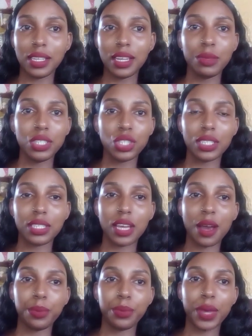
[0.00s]
let me just
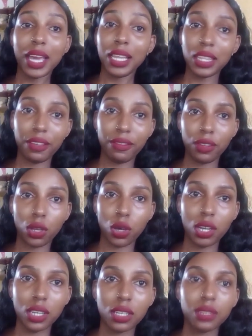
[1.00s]
end the
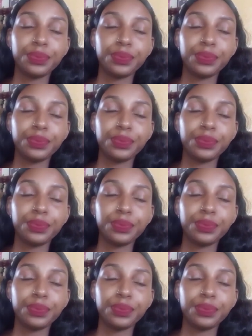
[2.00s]
vlog.